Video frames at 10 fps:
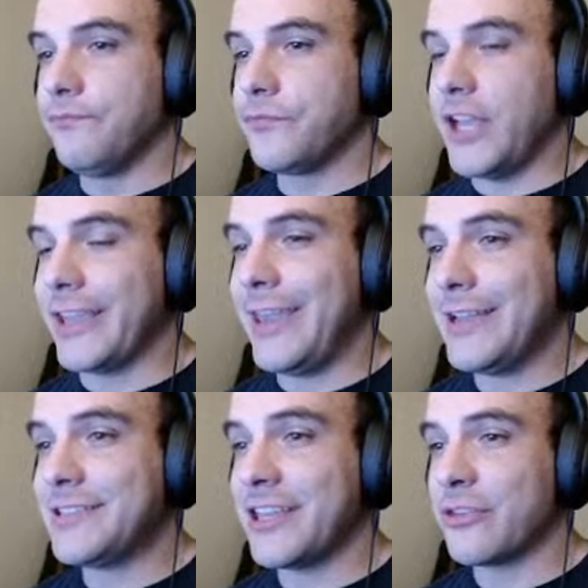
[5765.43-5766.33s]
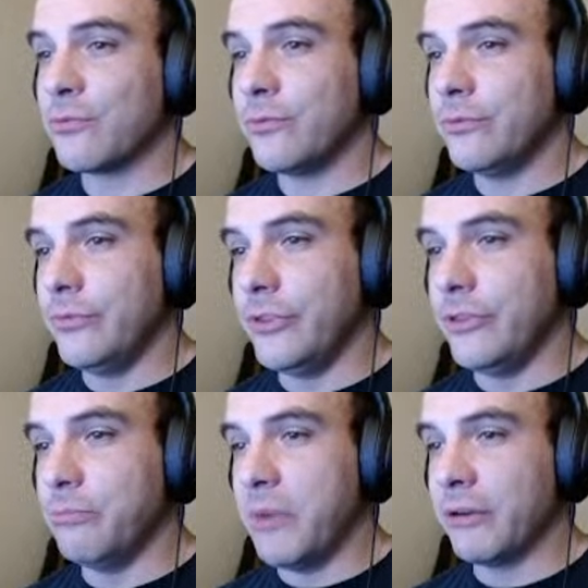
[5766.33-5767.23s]
I can't take
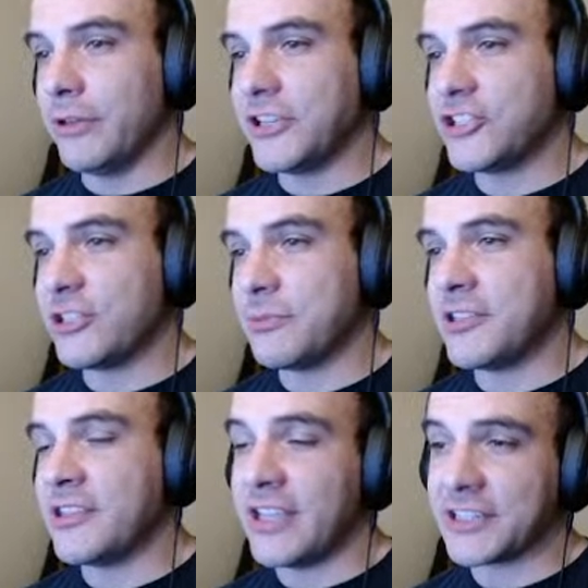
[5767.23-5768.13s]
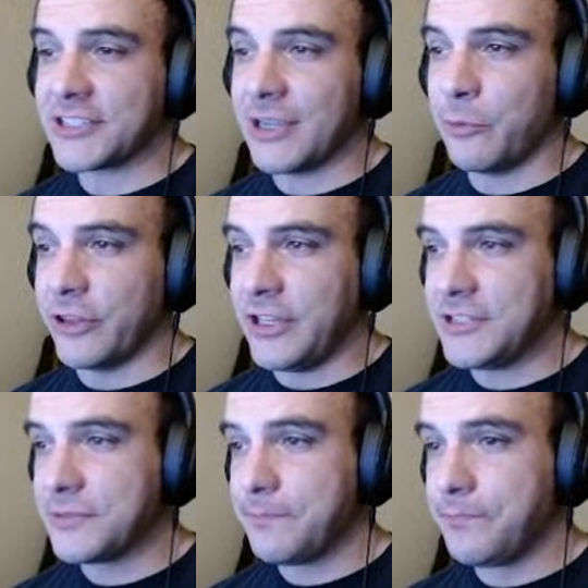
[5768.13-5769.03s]
my relationship to the next step with
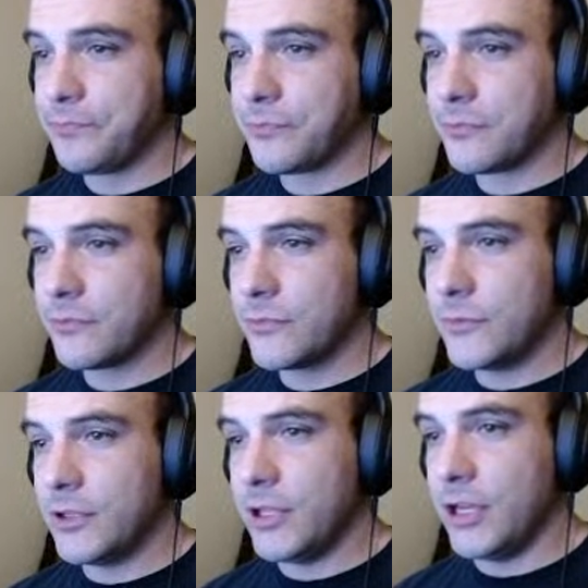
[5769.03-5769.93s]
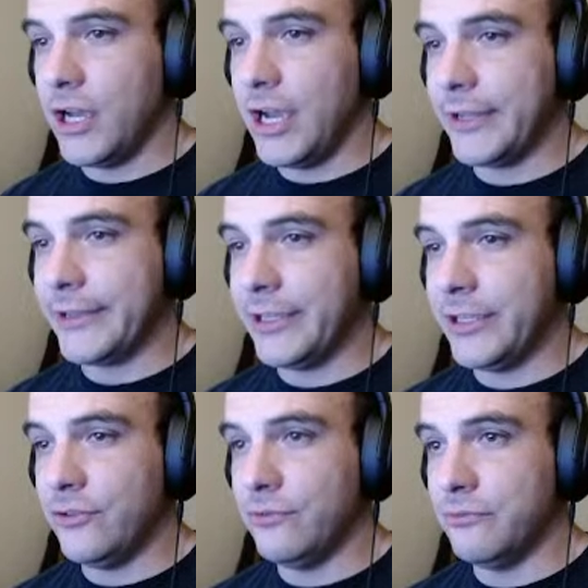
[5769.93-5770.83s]
ease. I
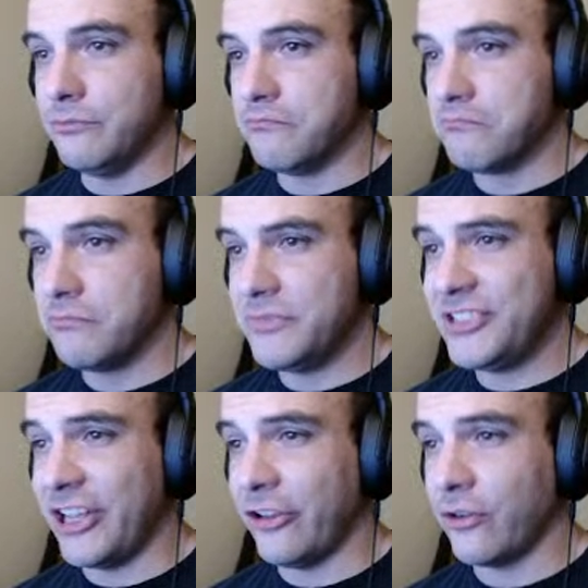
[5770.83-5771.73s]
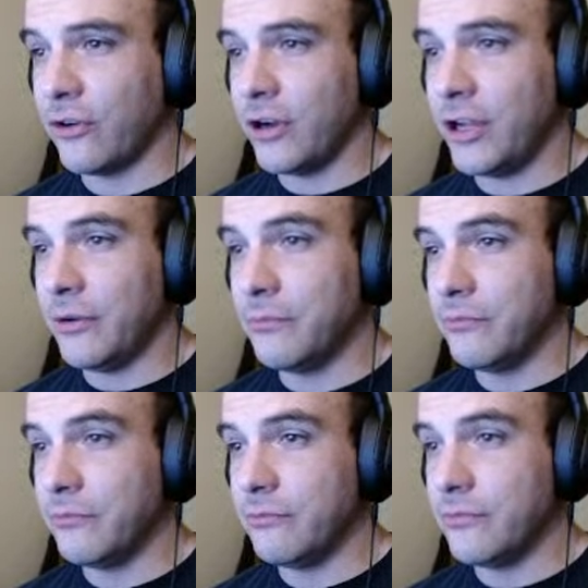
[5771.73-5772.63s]
can tell her
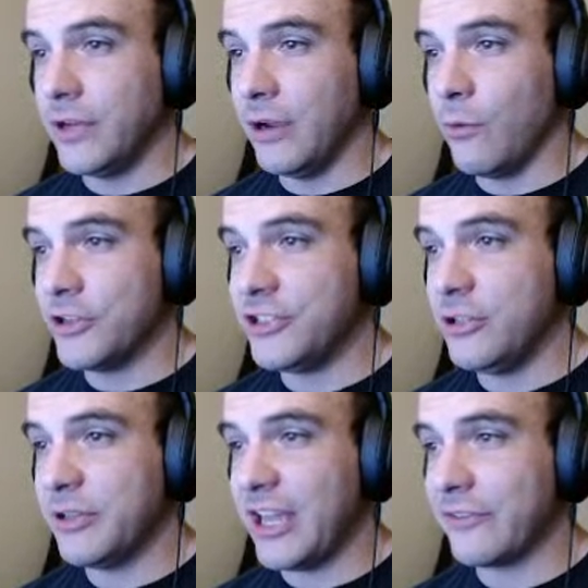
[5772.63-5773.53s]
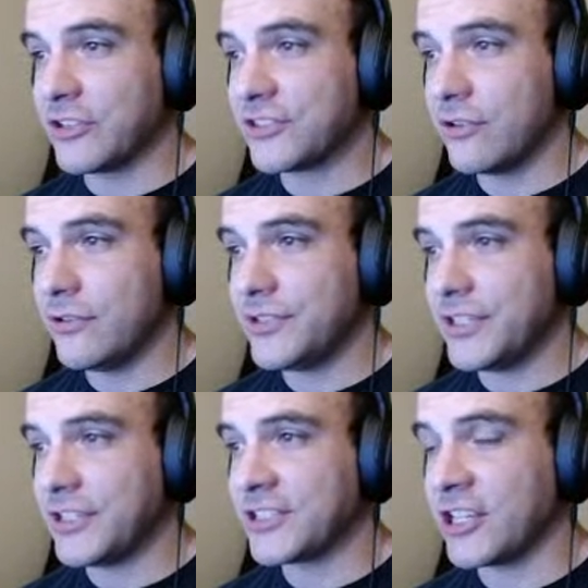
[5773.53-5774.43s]
I want to, but have concerns
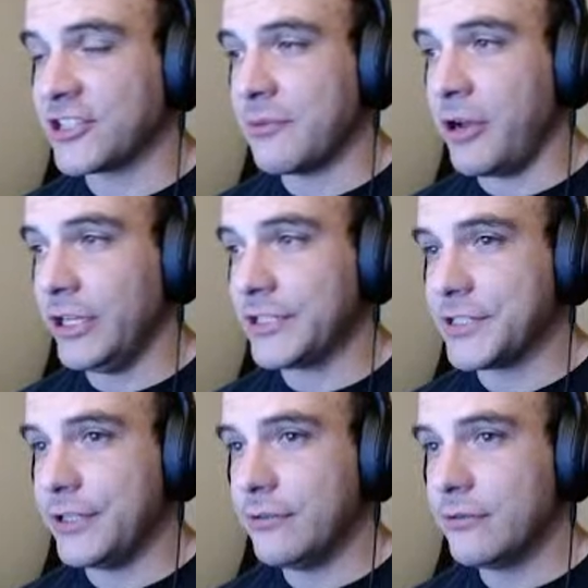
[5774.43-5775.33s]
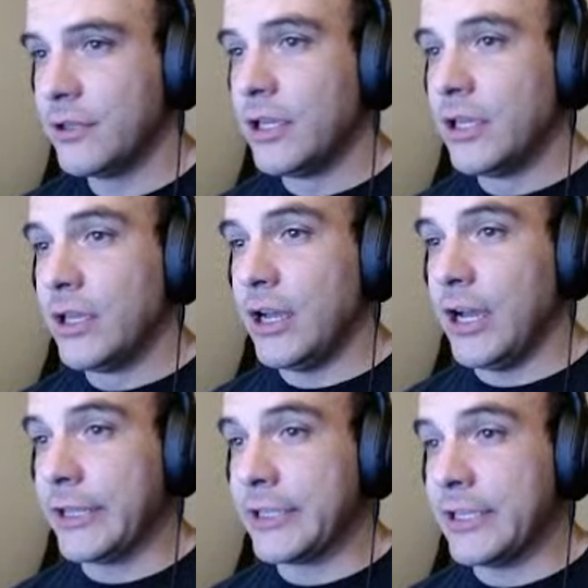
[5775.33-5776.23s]
and discuss them honestly.
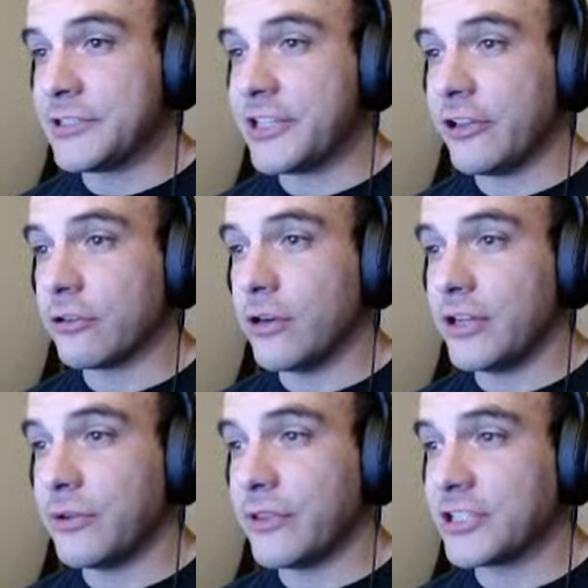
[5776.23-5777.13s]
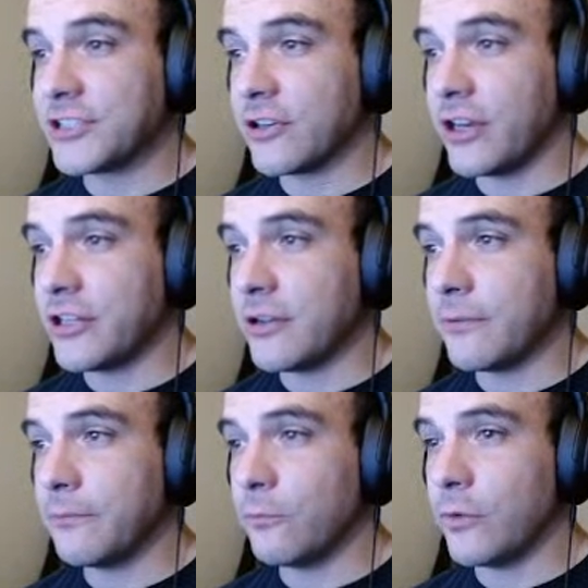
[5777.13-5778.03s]
I can tell her I don't think it's a good idea
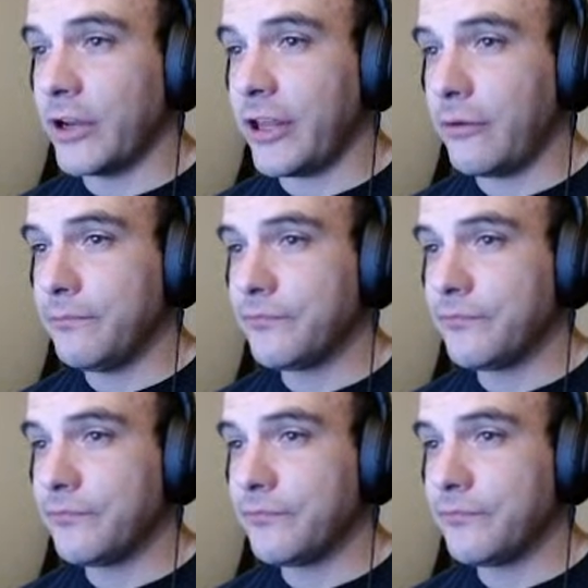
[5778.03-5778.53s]
right now.